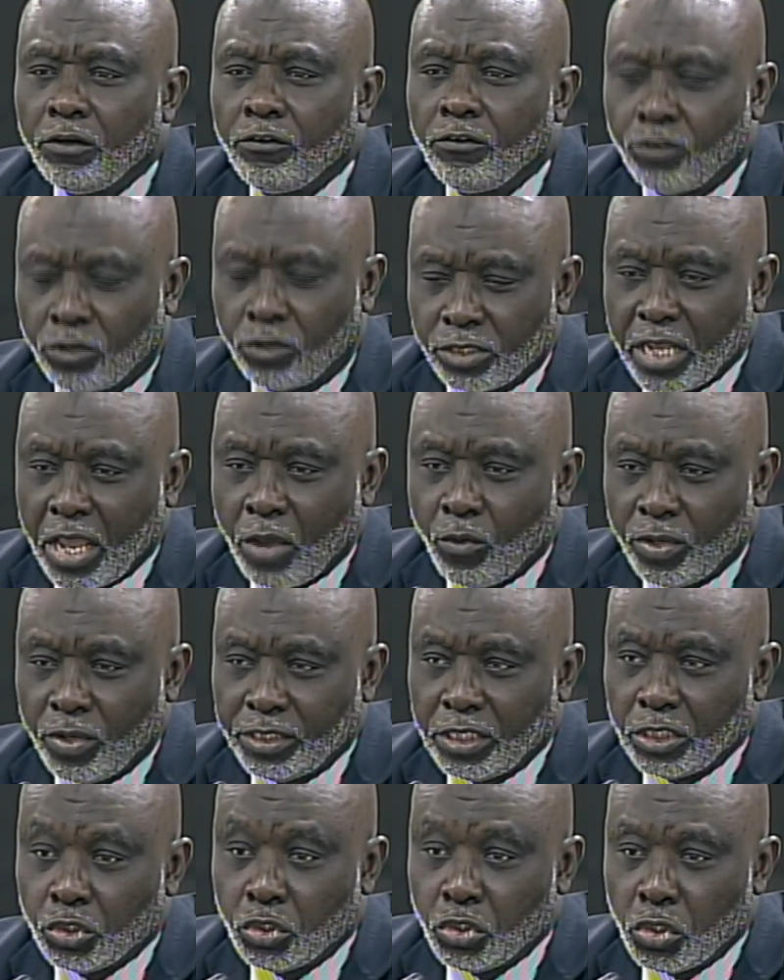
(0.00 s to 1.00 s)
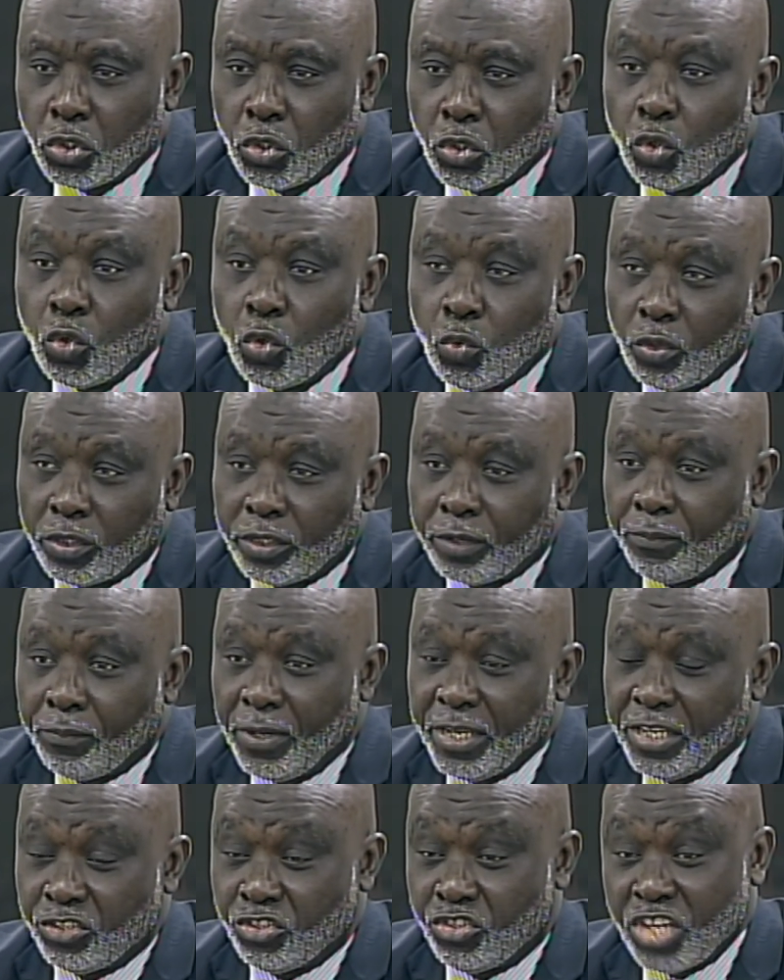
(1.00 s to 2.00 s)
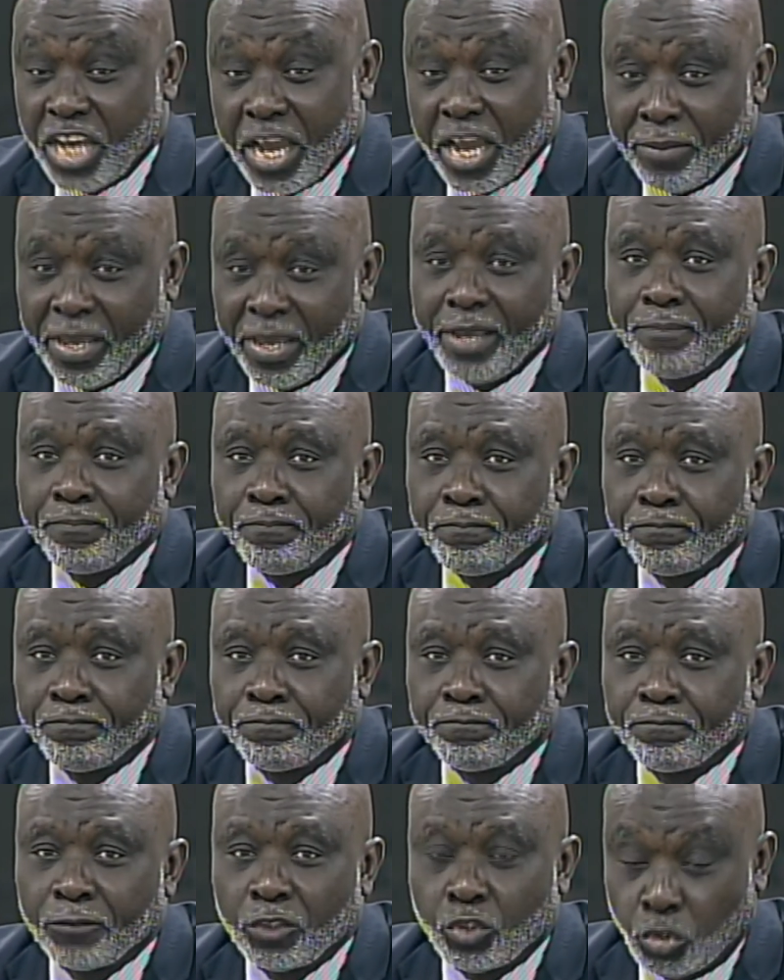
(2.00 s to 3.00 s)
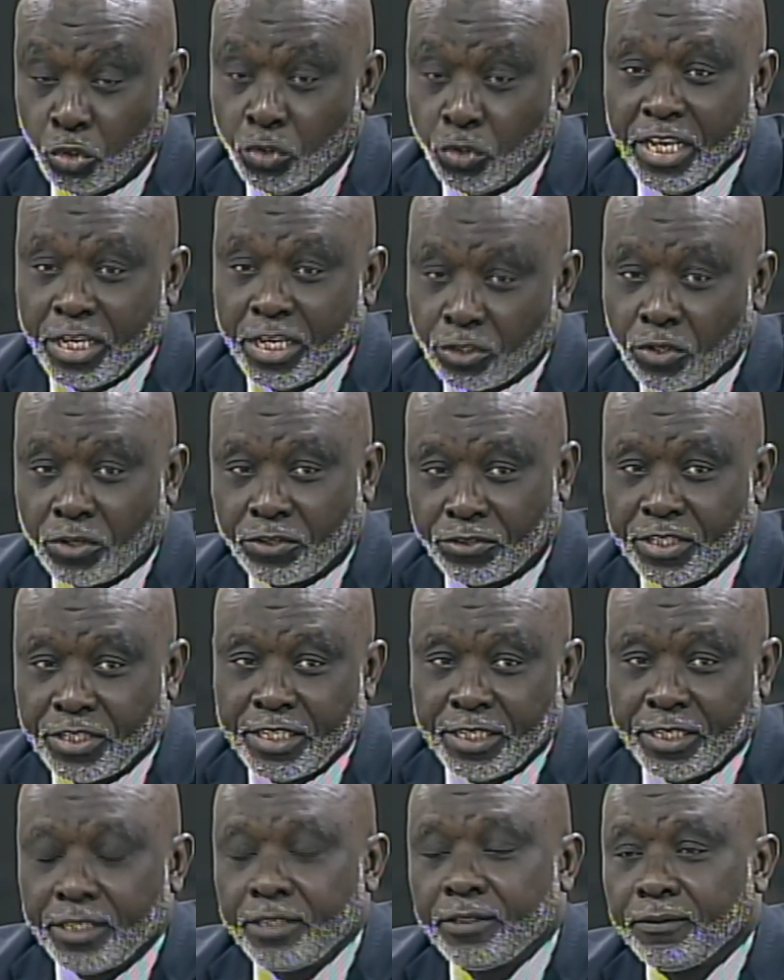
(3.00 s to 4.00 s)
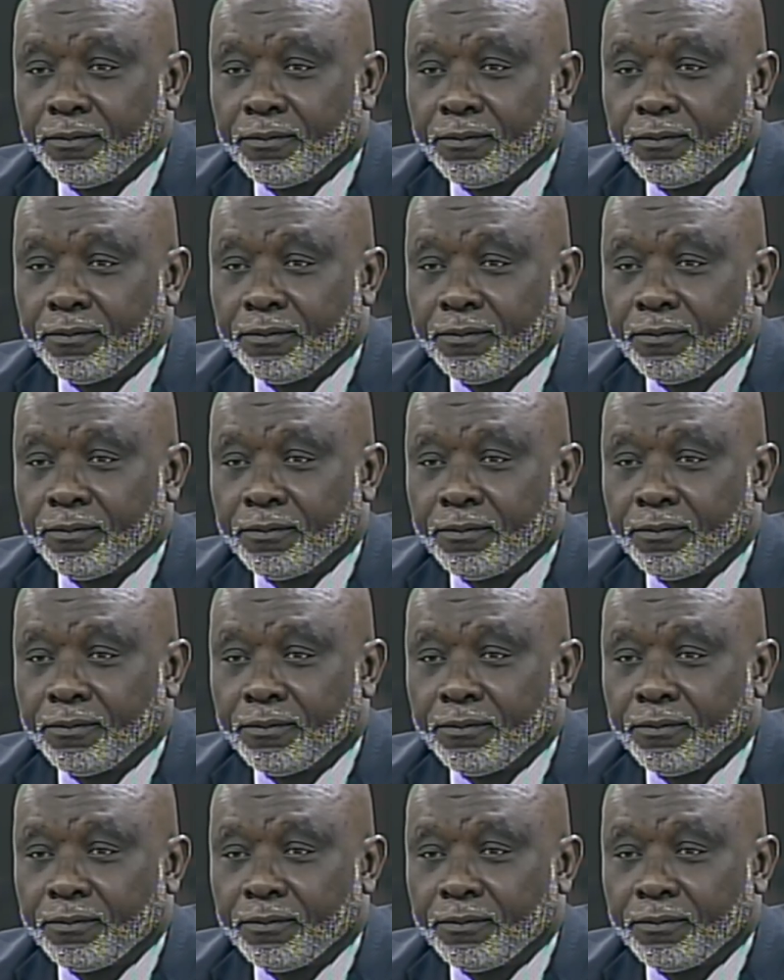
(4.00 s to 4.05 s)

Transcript: First, I wanted to know who would replace Jame should they succeed.